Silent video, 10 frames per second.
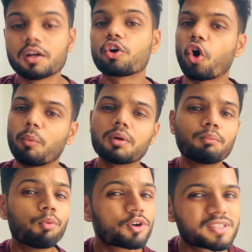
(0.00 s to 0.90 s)
Common
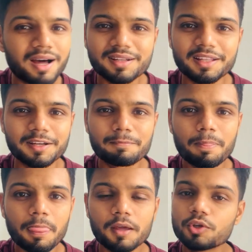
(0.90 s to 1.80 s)
books are there.
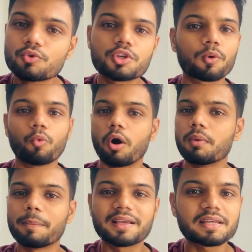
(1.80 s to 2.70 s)
Use your
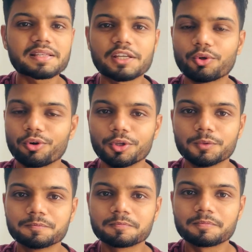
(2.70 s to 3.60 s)
warm-up exercise, I told you,
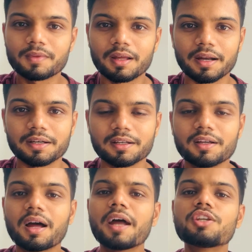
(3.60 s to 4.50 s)
right?
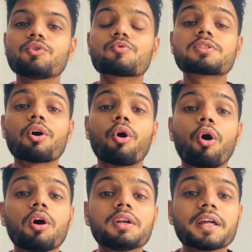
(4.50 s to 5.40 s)
And use the
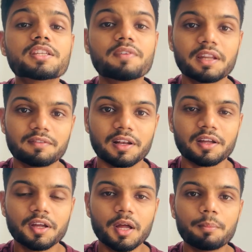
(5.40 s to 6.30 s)
holidays very well,
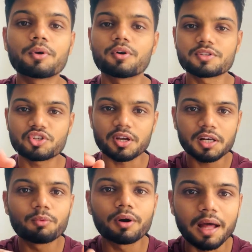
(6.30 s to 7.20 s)
because generally
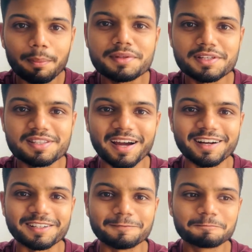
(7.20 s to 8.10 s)
what happens is
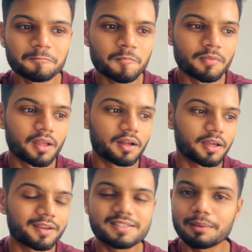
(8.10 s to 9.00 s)
that
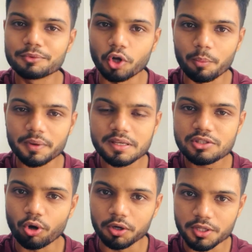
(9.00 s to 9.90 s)
some topic is
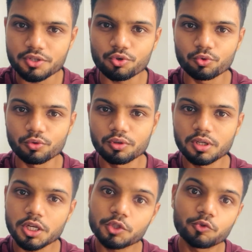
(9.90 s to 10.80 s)
taught in school,
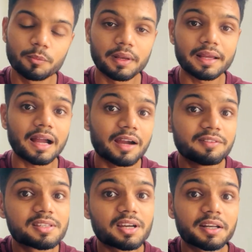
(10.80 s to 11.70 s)
you'll be like, I will
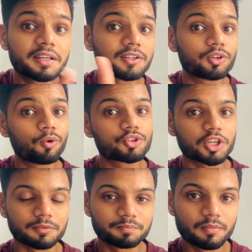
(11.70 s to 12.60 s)
study it in
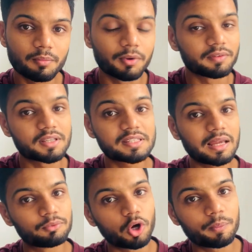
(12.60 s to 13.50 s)
coaching. But when the
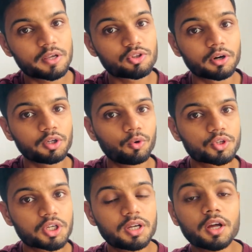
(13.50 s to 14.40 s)
same topic is taught in
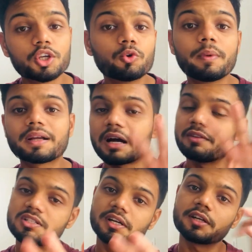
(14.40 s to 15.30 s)
coaching, you'll be like, I will
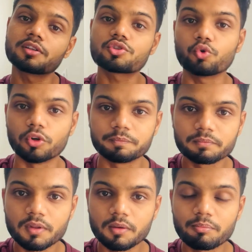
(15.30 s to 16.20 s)
study it in the school.
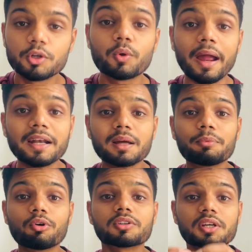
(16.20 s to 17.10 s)
But you end up
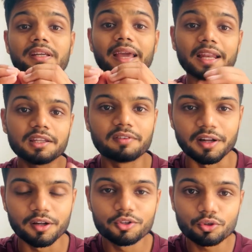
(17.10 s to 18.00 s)
not studying
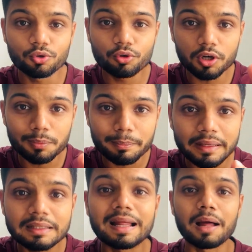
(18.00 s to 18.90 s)
anywhere. So do not make
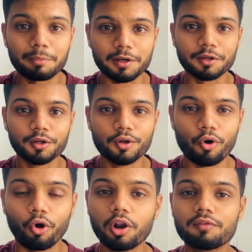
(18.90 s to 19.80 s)
that happen.
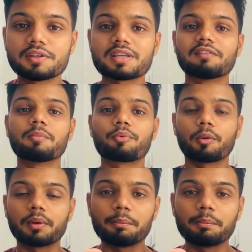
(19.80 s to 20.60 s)
Always have a proper